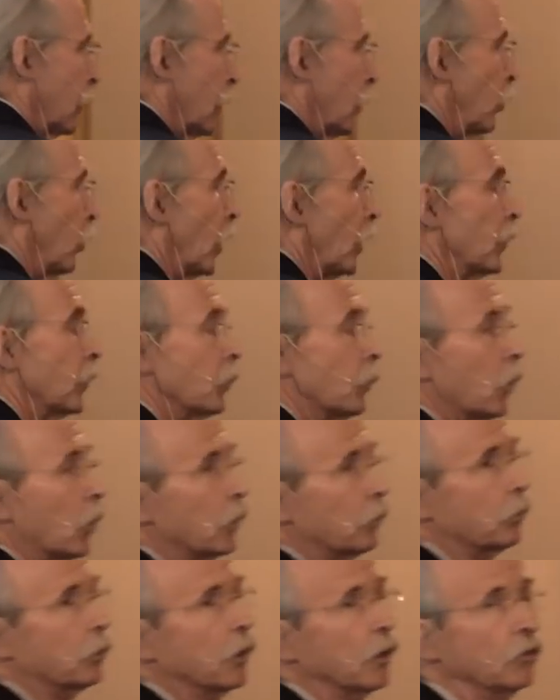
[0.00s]
You want to
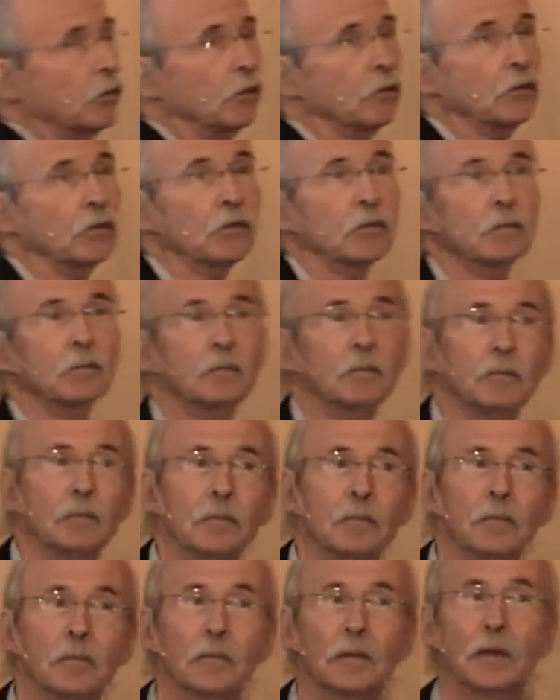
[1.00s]
support prisons?
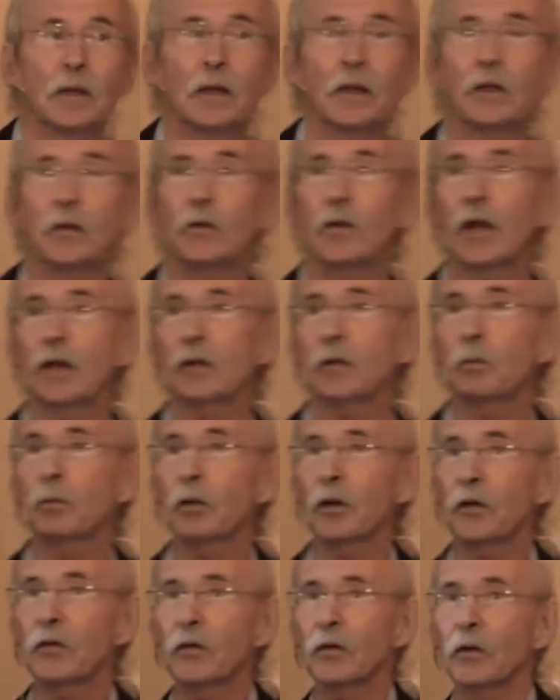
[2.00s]
You take the
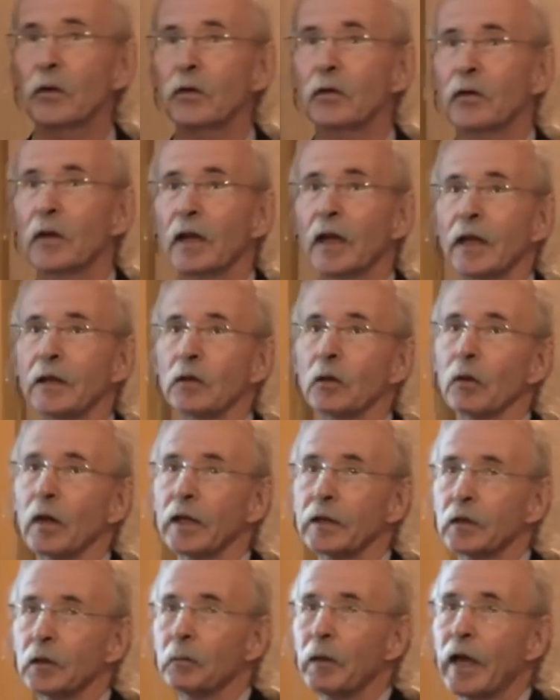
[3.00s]
prisoners and you
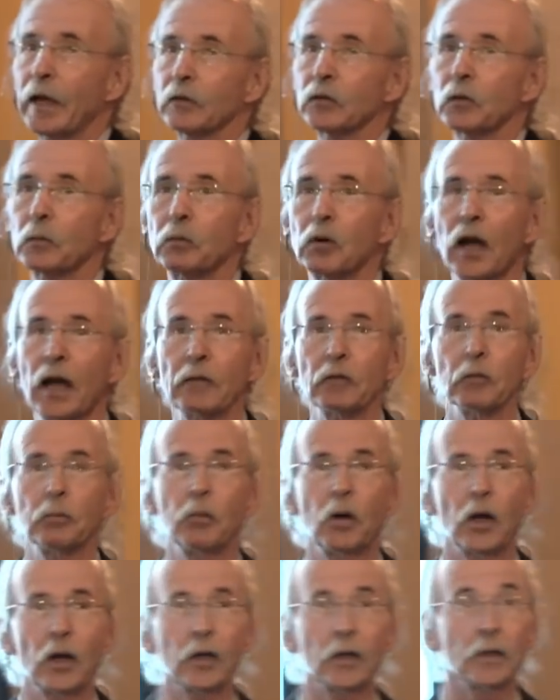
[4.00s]
let them out to private
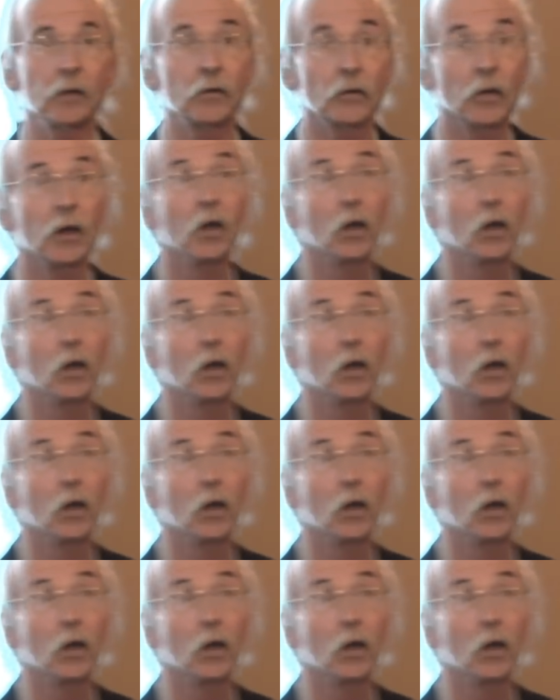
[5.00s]
parties